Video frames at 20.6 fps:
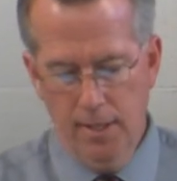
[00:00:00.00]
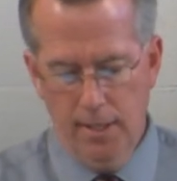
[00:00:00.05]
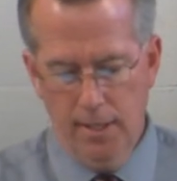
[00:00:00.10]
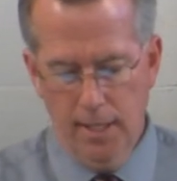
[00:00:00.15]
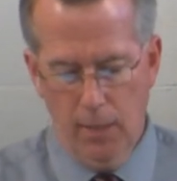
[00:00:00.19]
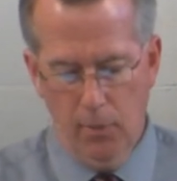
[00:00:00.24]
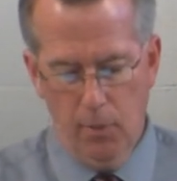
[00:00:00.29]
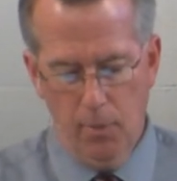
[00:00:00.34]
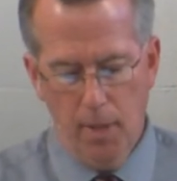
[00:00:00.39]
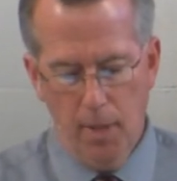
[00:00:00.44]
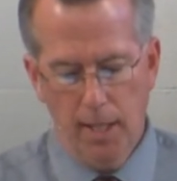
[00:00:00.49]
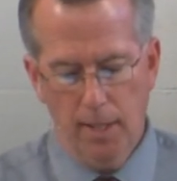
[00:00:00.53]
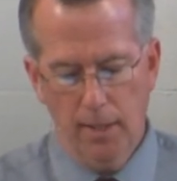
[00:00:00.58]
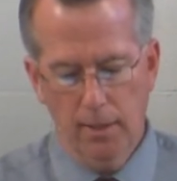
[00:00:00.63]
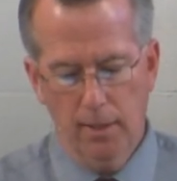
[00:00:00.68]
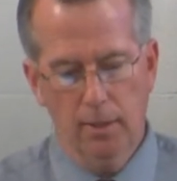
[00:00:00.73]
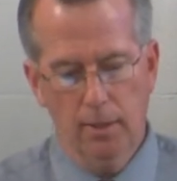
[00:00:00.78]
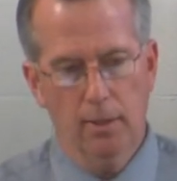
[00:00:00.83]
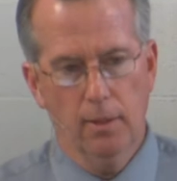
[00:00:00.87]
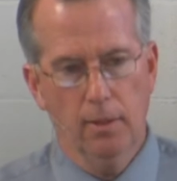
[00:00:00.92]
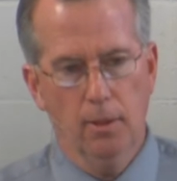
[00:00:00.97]
Now, we might
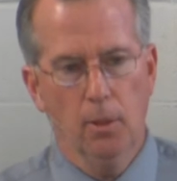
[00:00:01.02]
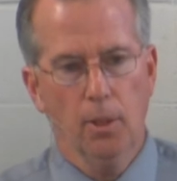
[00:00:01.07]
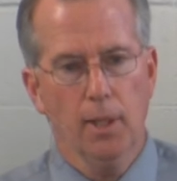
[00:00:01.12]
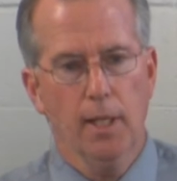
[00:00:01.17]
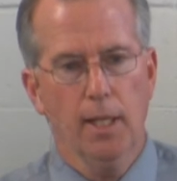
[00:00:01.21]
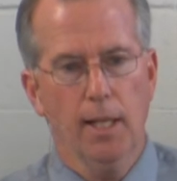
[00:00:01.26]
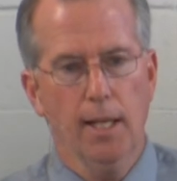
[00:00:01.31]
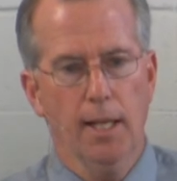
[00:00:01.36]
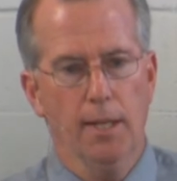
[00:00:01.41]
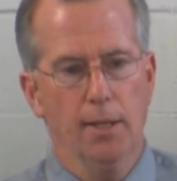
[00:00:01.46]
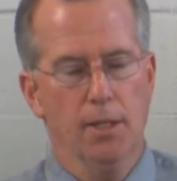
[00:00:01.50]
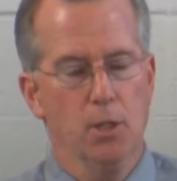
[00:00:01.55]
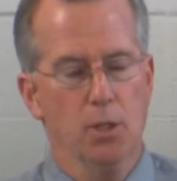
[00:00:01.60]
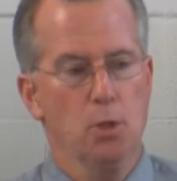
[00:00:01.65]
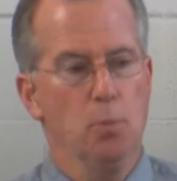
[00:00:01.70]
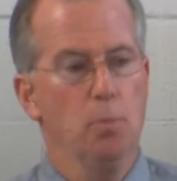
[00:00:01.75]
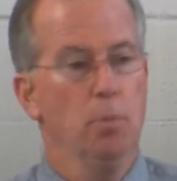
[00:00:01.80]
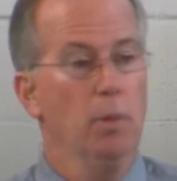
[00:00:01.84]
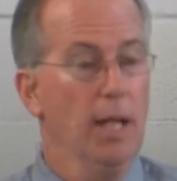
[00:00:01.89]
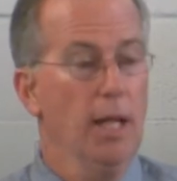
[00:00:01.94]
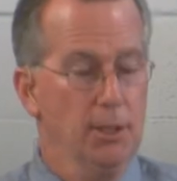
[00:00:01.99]
look at this
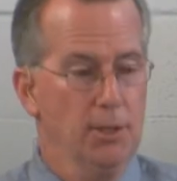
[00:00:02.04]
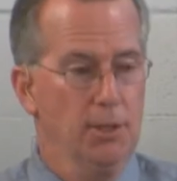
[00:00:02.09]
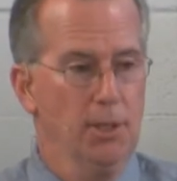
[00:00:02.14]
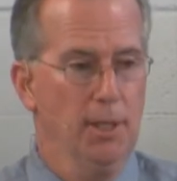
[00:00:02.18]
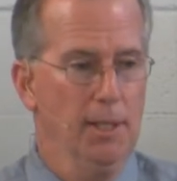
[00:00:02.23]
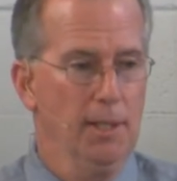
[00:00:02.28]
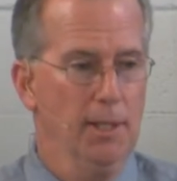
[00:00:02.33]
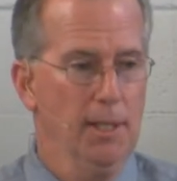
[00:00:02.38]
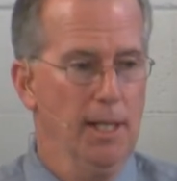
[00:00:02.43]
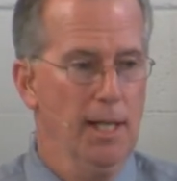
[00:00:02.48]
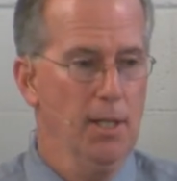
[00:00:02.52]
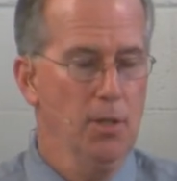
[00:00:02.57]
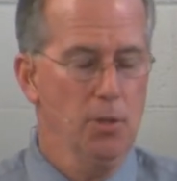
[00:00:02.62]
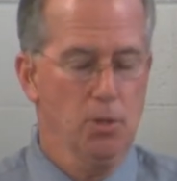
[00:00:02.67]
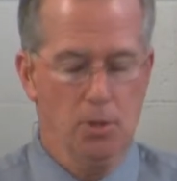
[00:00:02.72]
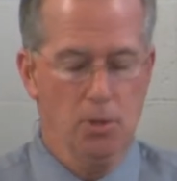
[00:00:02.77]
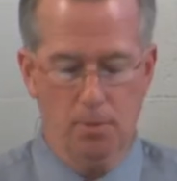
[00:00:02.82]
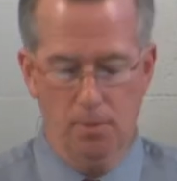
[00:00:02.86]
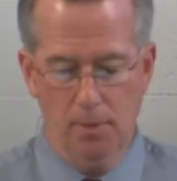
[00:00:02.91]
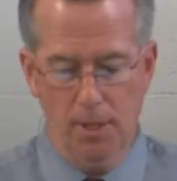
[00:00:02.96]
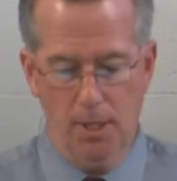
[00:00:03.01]
blessing
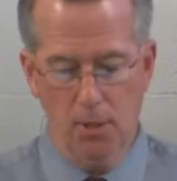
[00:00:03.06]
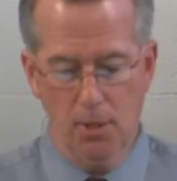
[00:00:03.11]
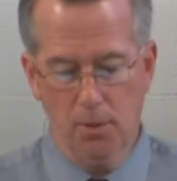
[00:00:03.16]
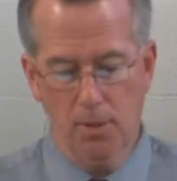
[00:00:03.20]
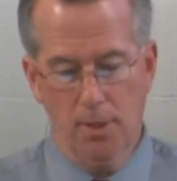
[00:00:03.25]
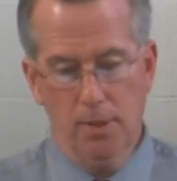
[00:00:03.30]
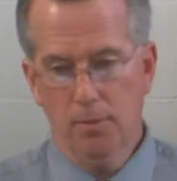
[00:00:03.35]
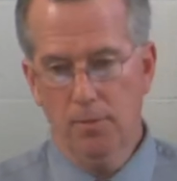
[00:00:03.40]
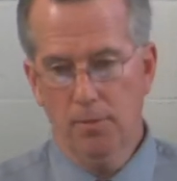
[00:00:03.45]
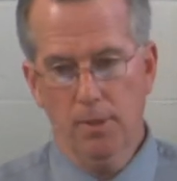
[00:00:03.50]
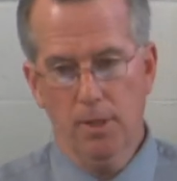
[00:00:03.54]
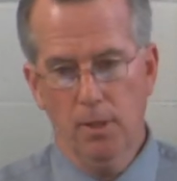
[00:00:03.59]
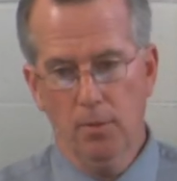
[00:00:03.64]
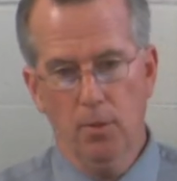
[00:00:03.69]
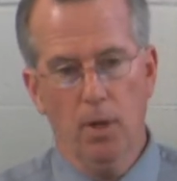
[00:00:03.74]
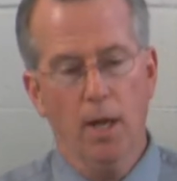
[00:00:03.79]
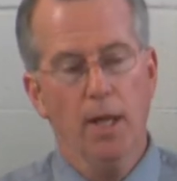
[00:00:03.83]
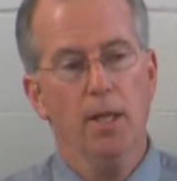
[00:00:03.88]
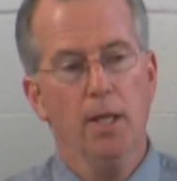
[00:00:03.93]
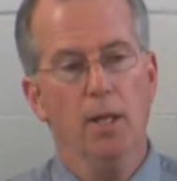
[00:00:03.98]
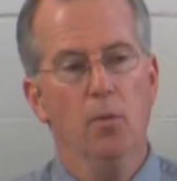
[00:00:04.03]
as in a
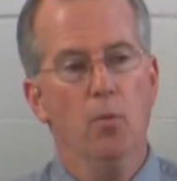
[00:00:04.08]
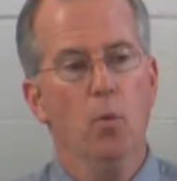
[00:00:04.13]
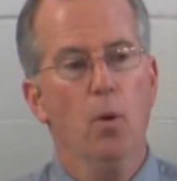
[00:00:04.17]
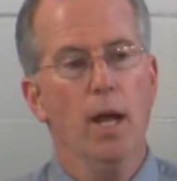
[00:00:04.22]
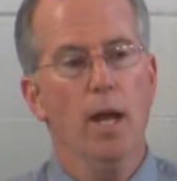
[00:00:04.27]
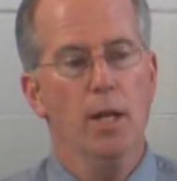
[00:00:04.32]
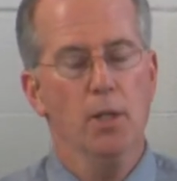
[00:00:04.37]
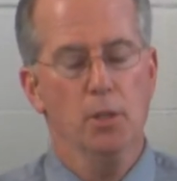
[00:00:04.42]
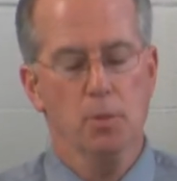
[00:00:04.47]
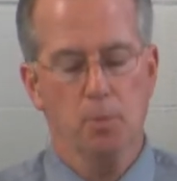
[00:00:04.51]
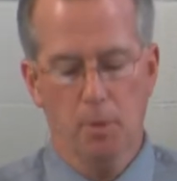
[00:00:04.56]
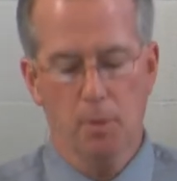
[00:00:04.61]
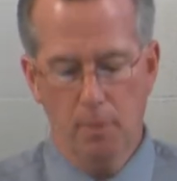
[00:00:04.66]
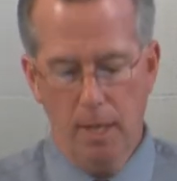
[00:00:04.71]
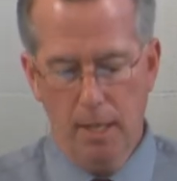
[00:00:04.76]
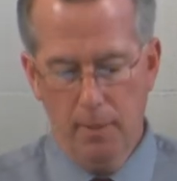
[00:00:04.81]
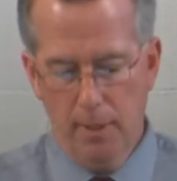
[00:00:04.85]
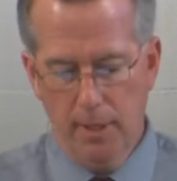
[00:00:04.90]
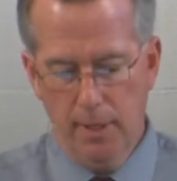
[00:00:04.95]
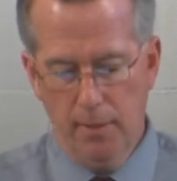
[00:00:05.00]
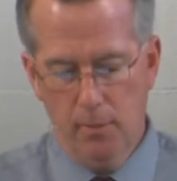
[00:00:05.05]
variety of ways, but
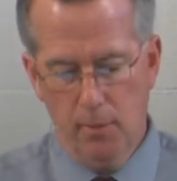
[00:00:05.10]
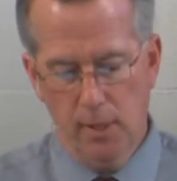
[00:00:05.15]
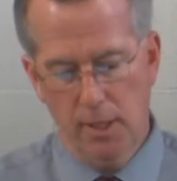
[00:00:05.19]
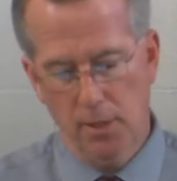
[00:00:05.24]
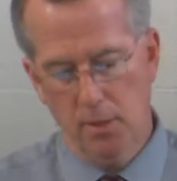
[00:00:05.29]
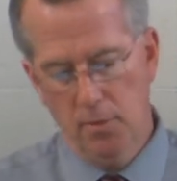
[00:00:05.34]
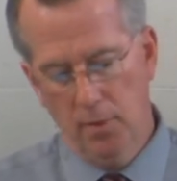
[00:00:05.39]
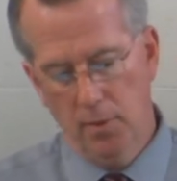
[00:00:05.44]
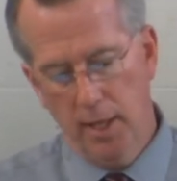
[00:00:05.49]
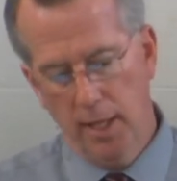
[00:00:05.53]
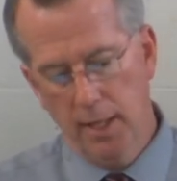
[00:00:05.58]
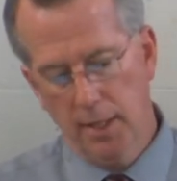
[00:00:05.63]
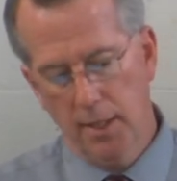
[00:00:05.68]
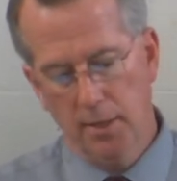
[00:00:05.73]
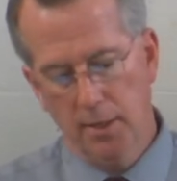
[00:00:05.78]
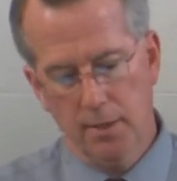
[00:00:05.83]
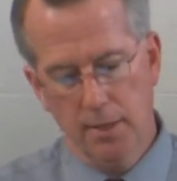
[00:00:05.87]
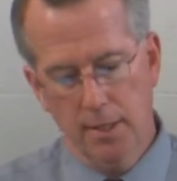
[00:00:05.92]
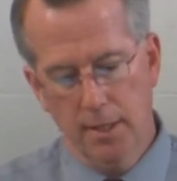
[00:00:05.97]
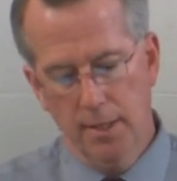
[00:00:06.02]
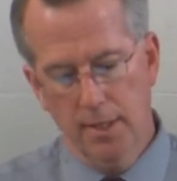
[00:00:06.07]
maybe we could divide it
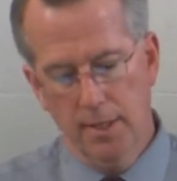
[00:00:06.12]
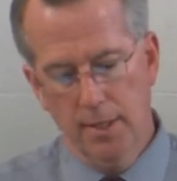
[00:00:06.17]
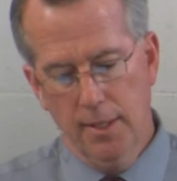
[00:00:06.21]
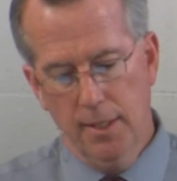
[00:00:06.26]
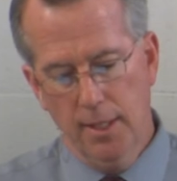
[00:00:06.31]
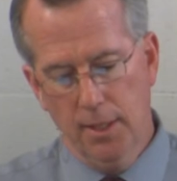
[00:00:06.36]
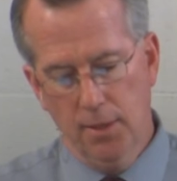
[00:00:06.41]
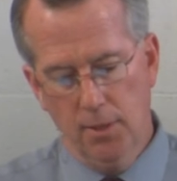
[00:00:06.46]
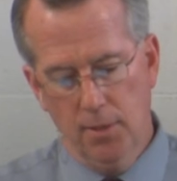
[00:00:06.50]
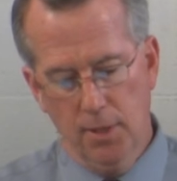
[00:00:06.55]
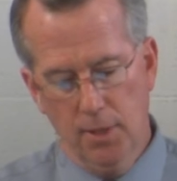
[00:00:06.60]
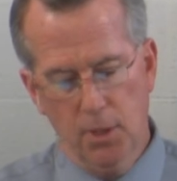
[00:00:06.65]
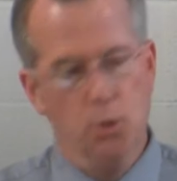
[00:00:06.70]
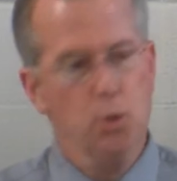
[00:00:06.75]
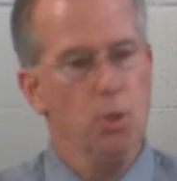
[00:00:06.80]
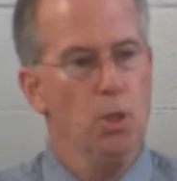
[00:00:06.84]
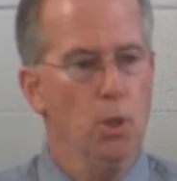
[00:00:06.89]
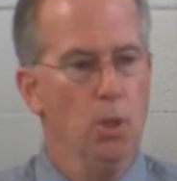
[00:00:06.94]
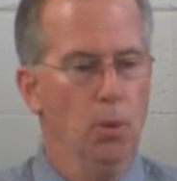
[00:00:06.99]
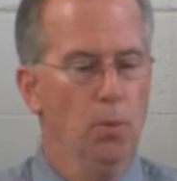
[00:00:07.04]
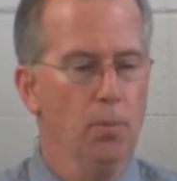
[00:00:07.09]
into these
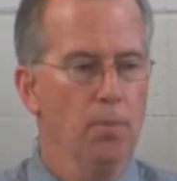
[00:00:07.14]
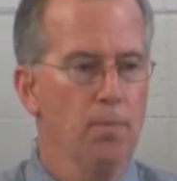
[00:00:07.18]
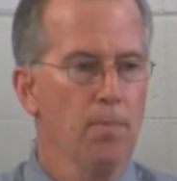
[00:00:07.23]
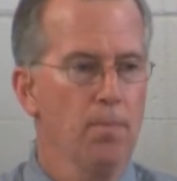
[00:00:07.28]
two.